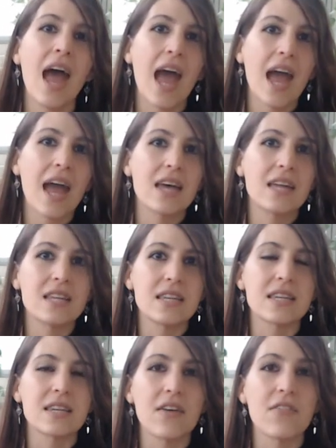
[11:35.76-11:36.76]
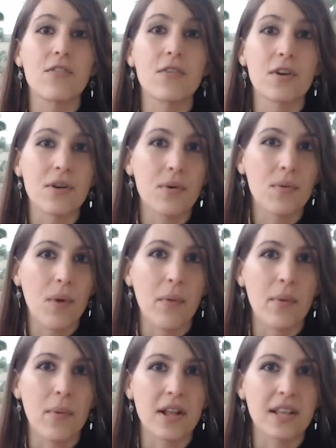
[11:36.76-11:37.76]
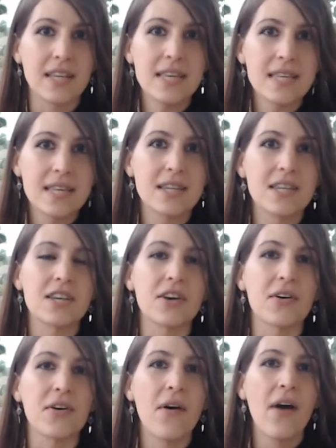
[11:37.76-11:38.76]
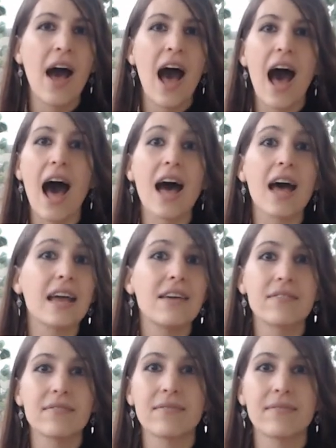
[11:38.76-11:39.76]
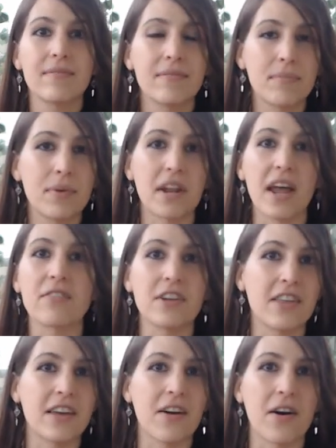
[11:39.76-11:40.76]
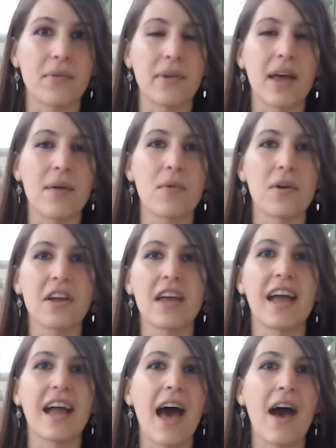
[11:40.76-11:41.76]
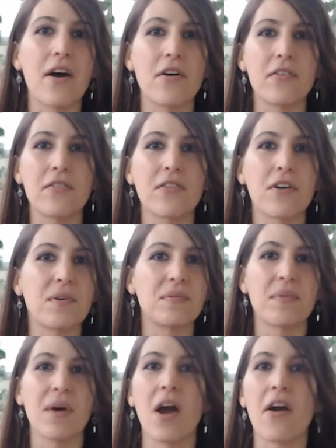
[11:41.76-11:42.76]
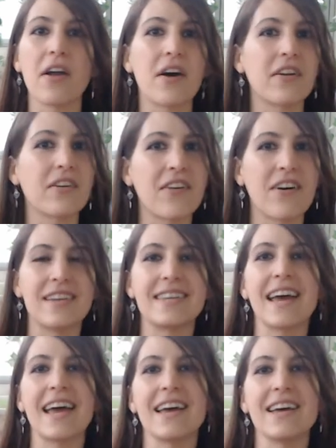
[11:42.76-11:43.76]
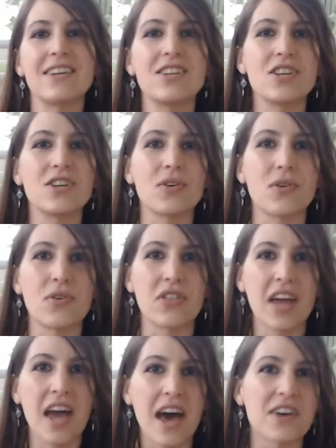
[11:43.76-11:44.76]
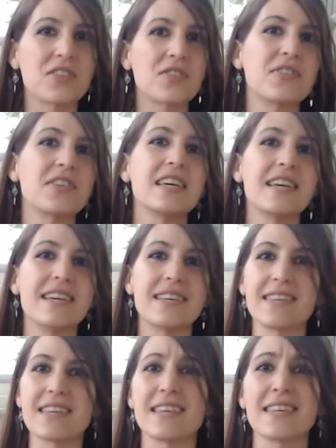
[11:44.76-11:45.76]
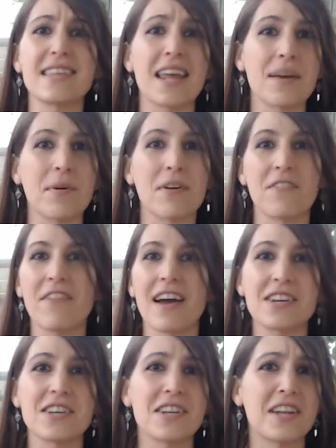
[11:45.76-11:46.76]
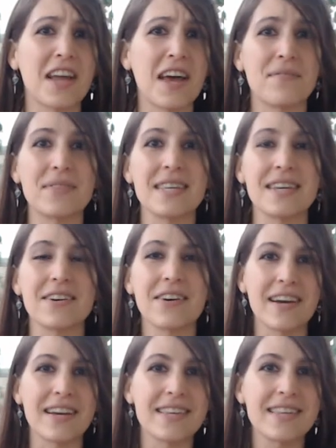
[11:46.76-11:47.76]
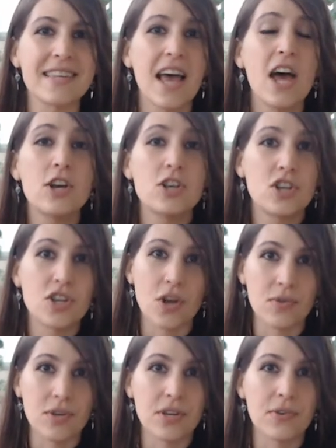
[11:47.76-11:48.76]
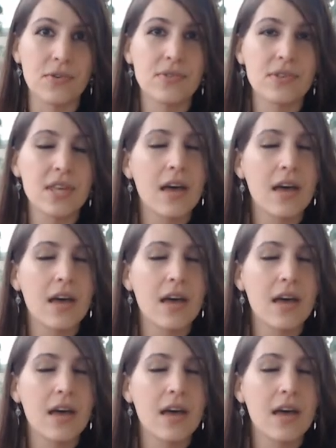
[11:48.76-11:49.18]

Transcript: And for what we want to listen to, I put everything on when I'm working out, from Ariana Grande to The Casualties, Aesthetic Perfection, MC Chris, show tunes.